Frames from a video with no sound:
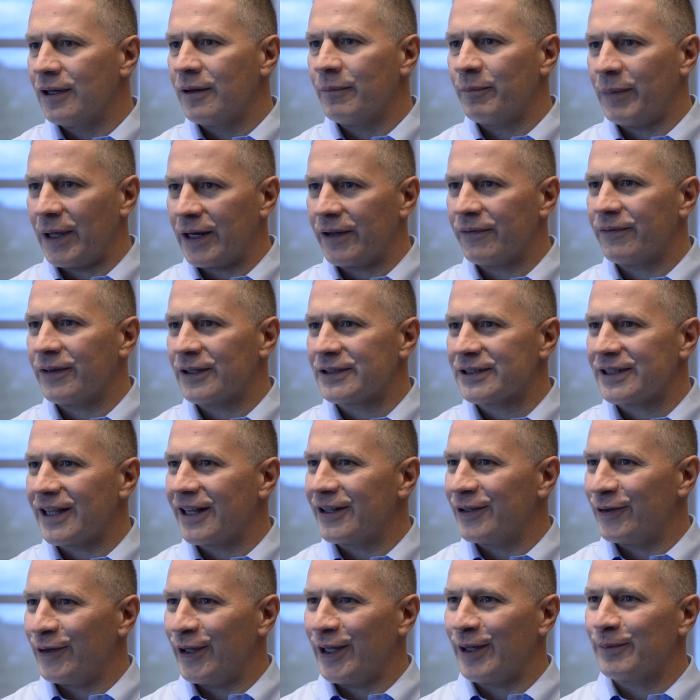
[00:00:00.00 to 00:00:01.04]
benefits that
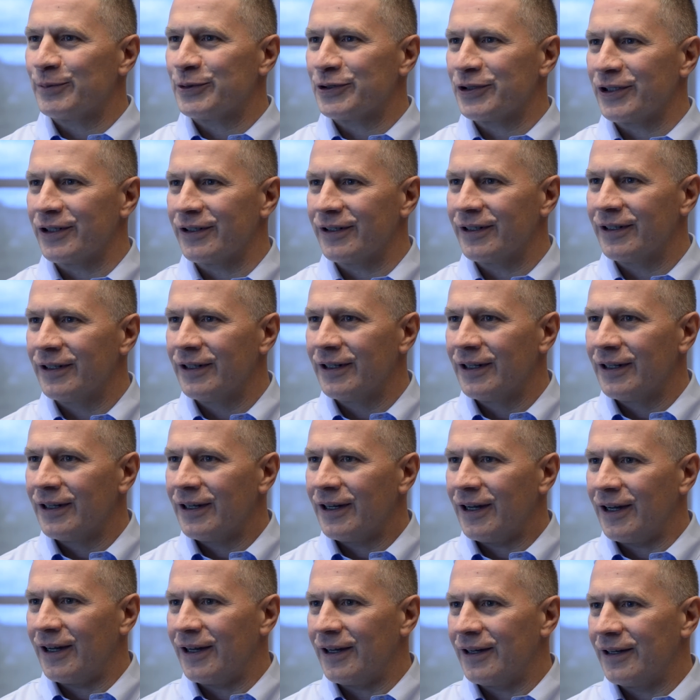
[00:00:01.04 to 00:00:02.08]
New Hampshire
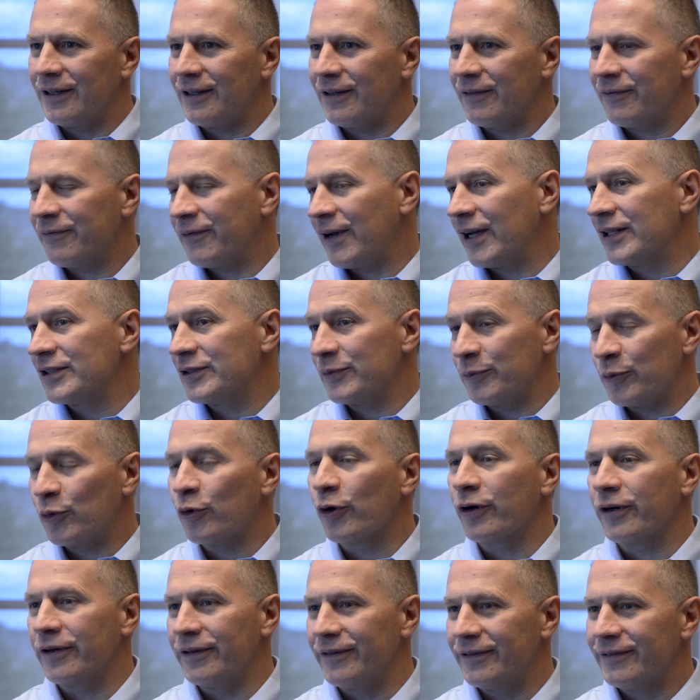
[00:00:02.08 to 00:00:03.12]
finds
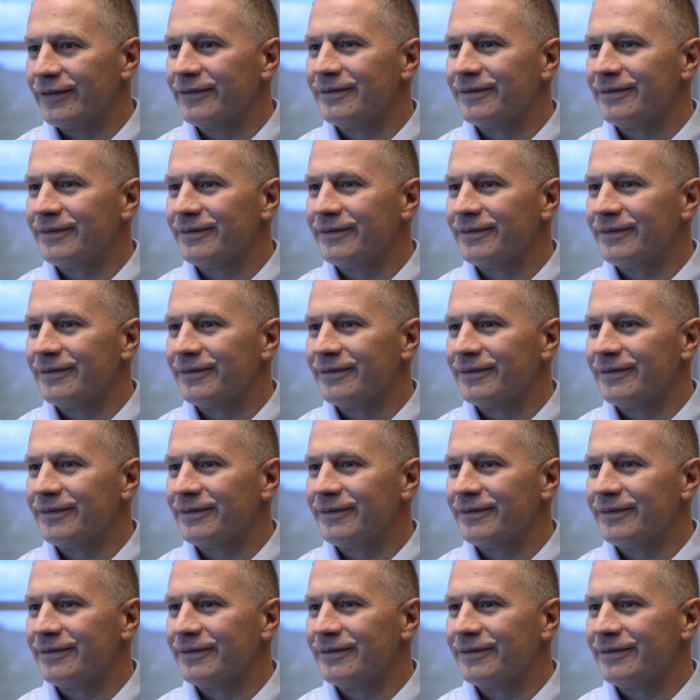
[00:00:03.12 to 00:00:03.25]
important.